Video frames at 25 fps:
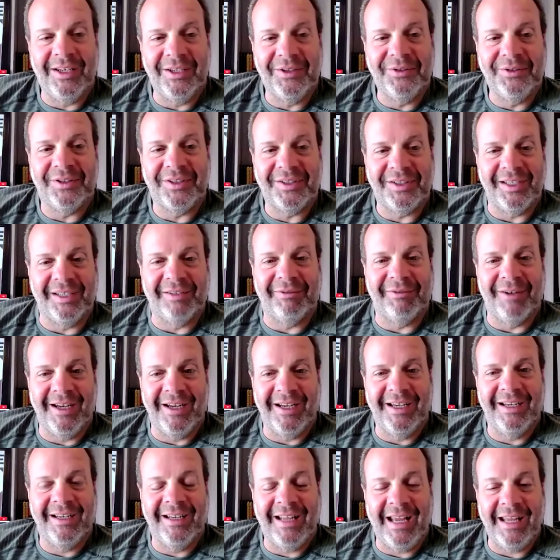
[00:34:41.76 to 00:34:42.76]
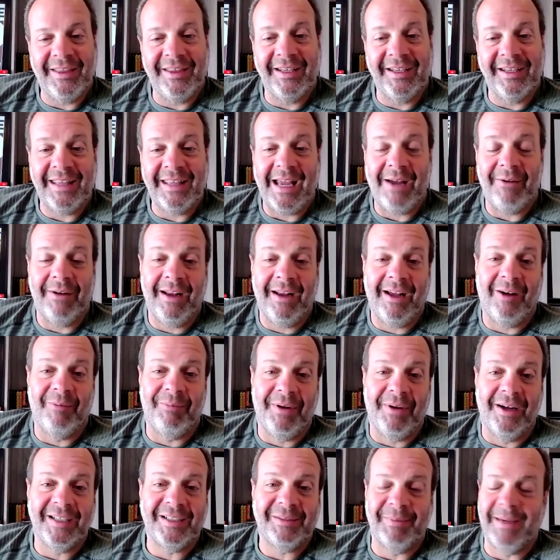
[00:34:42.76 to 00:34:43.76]
interesting, right? I think that would help
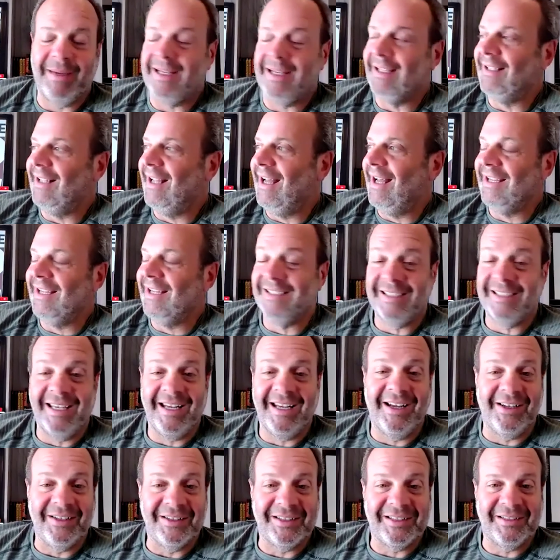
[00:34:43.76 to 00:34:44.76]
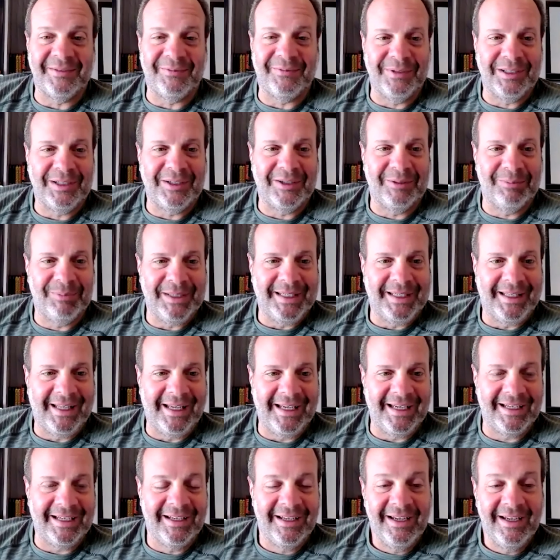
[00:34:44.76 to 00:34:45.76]
us make a lot of sales if we could be
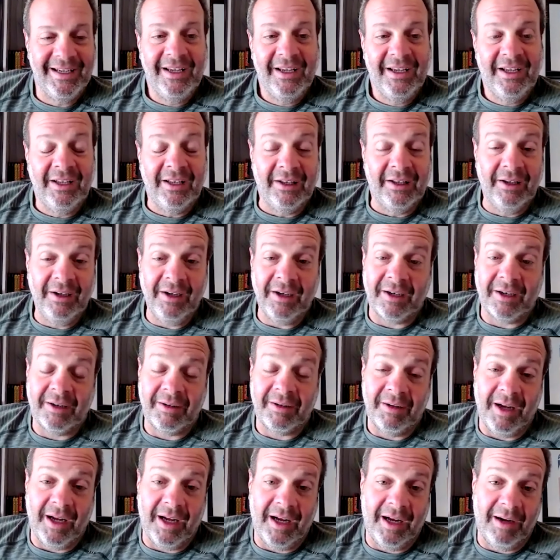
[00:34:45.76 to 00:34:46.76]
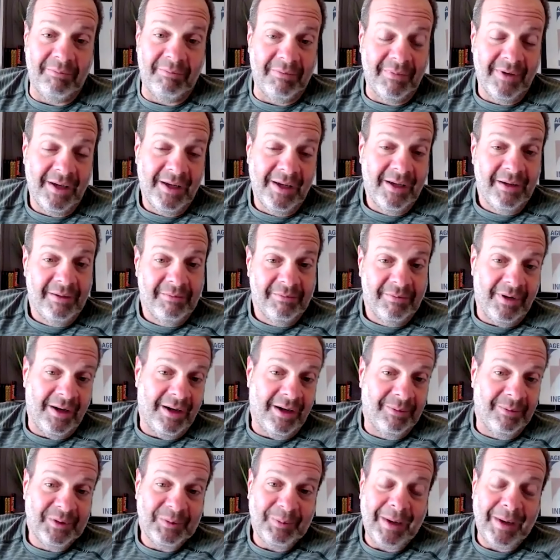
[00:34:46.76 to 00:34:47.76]
like, look,
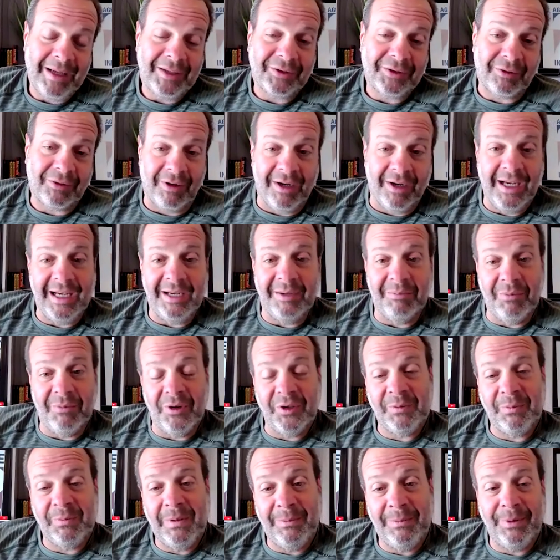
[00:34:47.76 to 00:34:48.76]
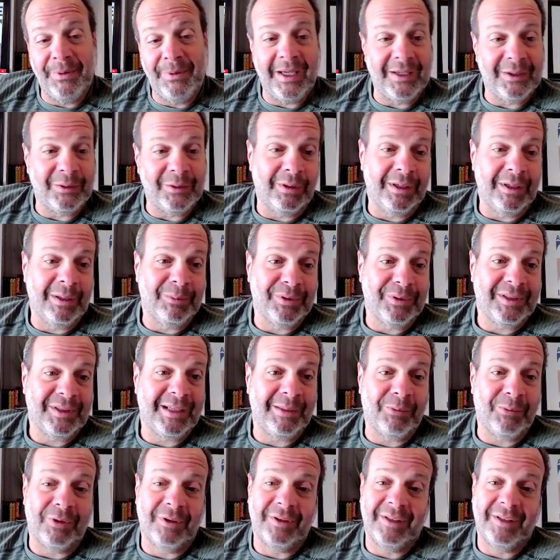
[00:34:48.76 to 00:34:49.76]
HubSpot's great. Most people get
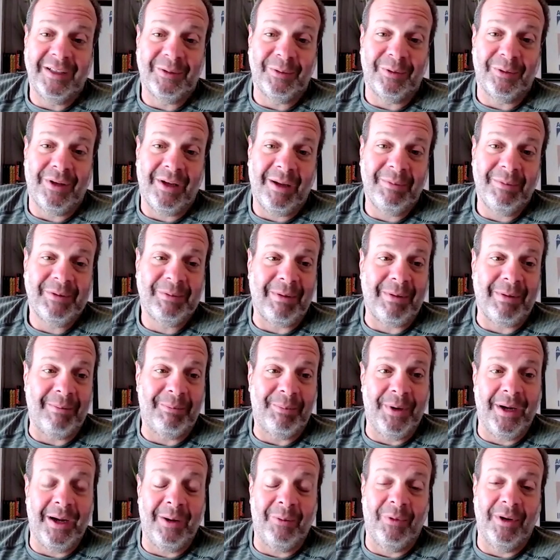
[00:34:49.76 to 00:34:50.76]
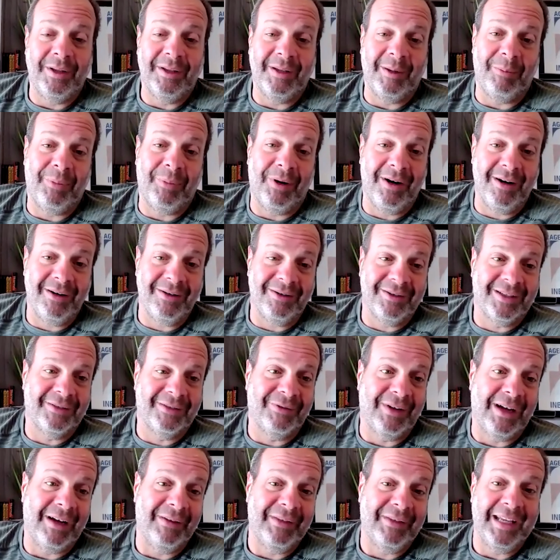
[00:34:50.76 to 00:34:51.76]
20% more leads with HubSpot, but when the partner's
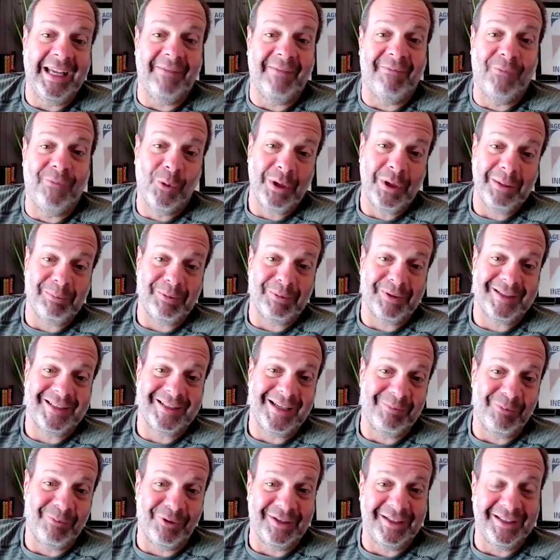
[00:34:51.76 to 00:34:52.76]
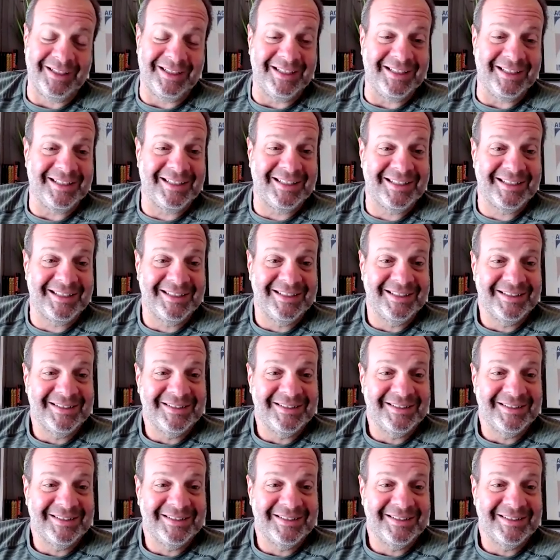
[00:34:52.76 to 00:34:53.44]
involved, they get 40% more leads.